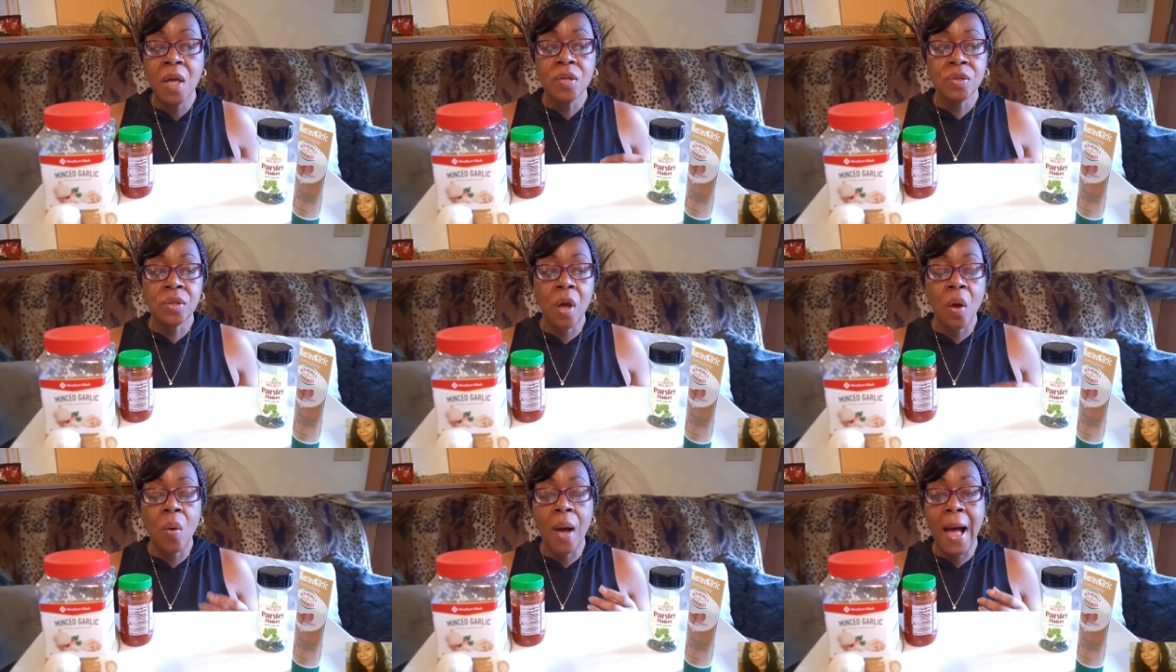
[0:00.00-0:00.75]

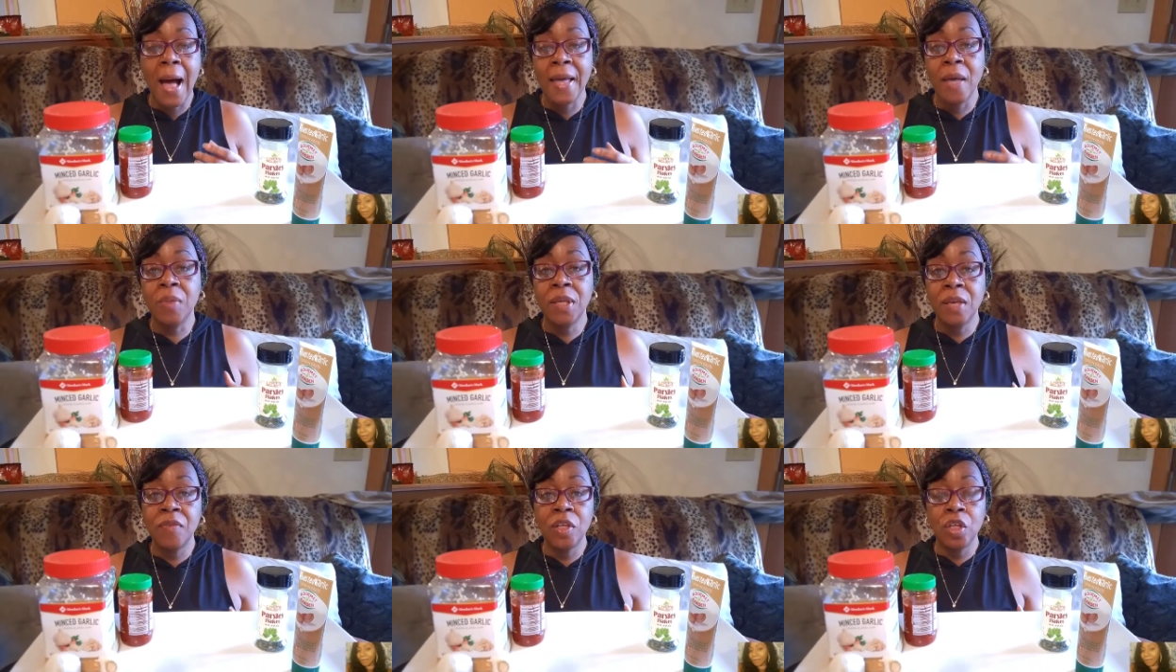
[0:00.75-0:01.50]
So I am
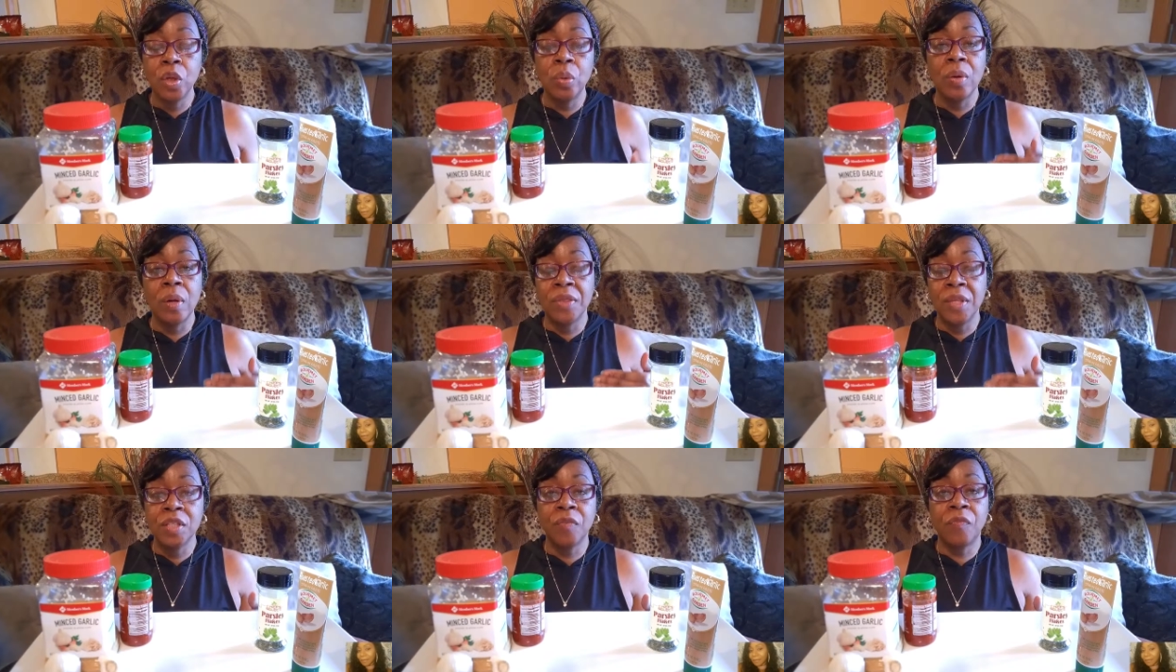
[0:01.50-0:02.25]
giving you
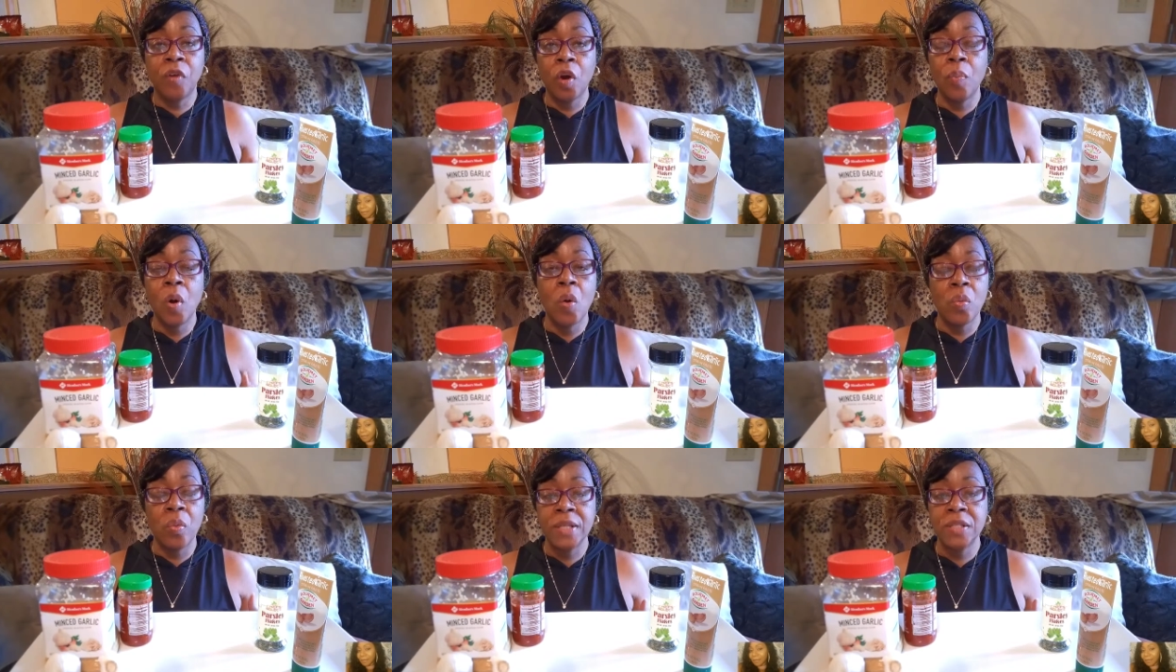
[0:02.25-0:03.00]
this
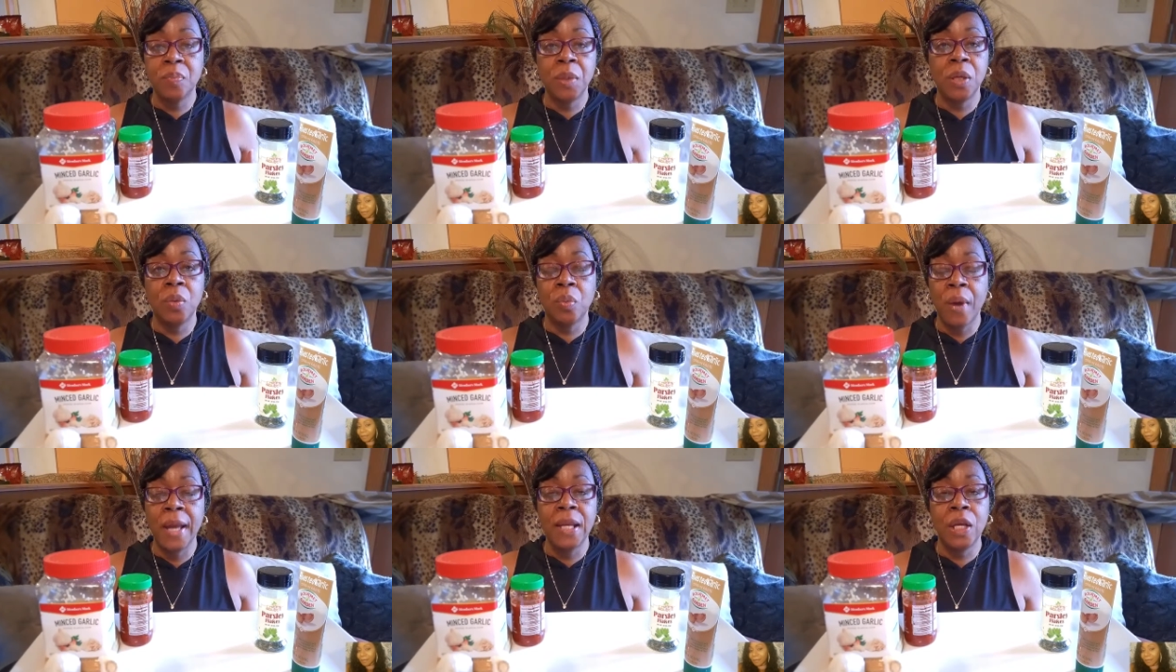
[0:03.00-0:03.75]
verbal recipe
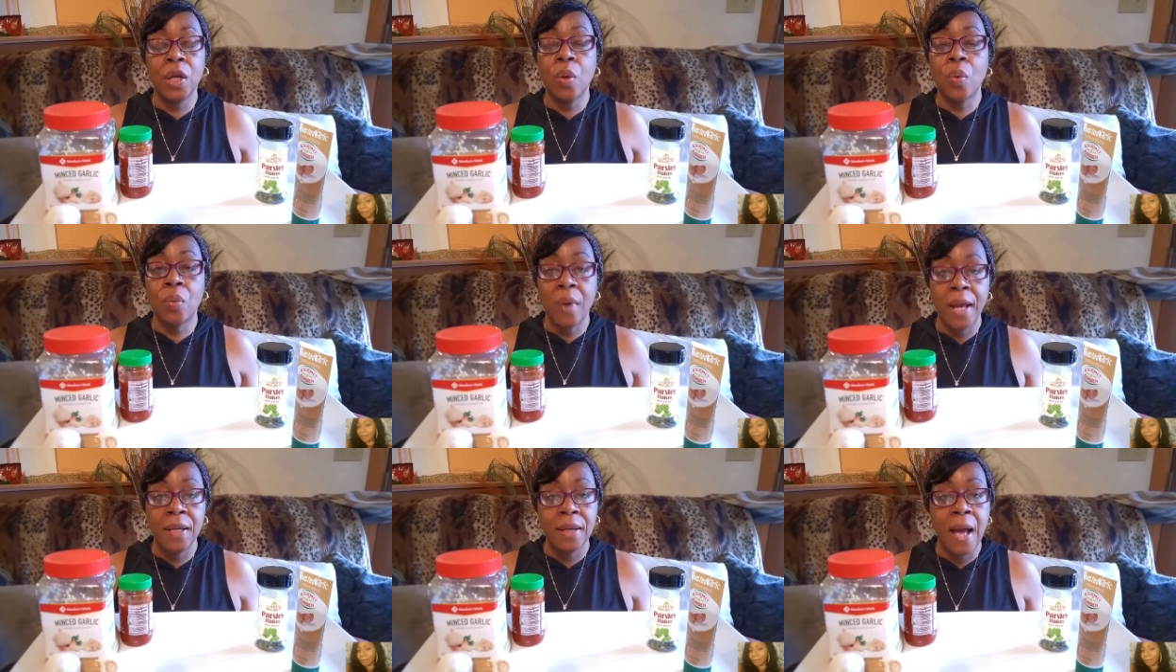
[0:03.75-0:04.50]
right here,
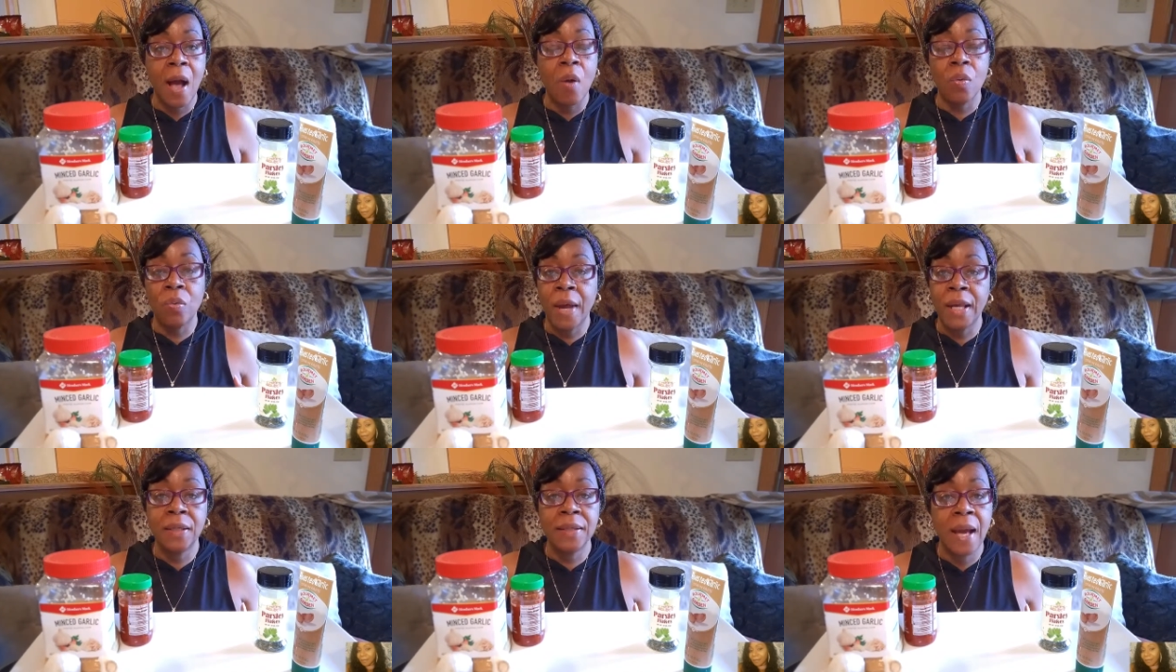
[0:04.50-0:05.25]
right now.
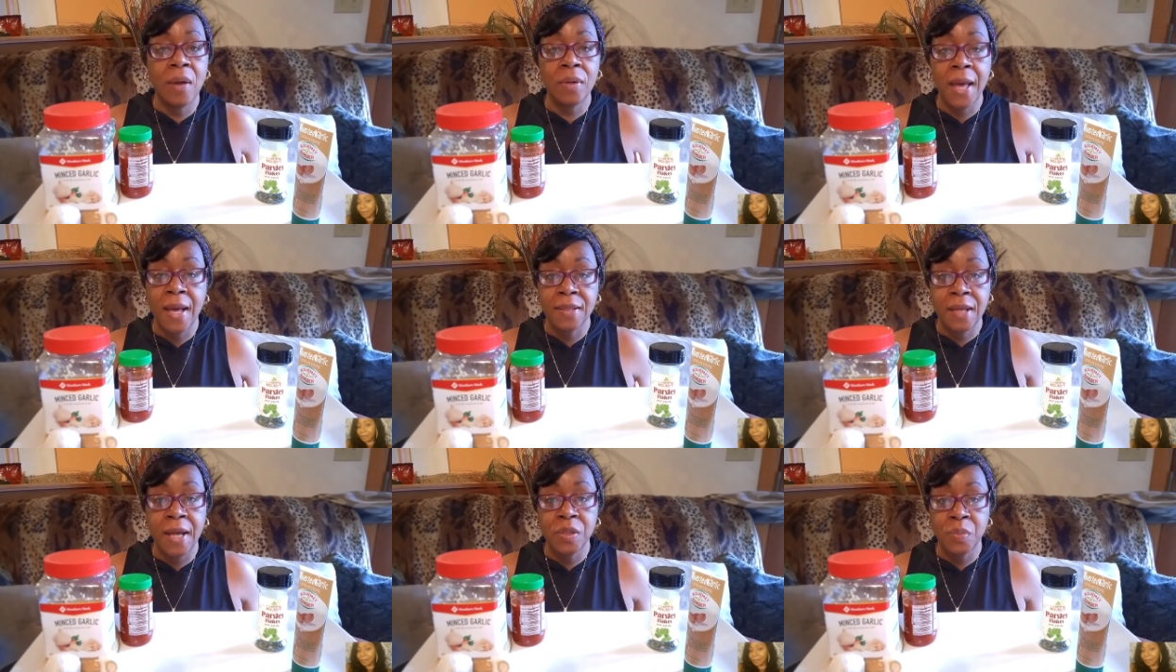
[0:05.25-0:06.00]
Write it down
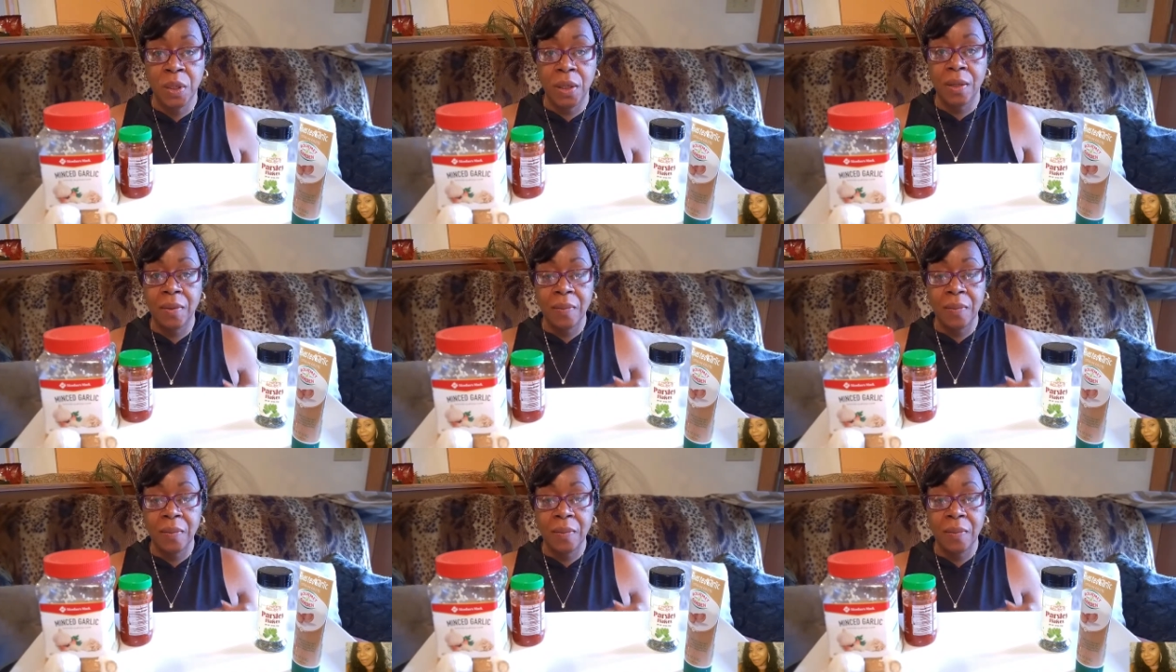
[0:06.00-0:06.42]
as I speak.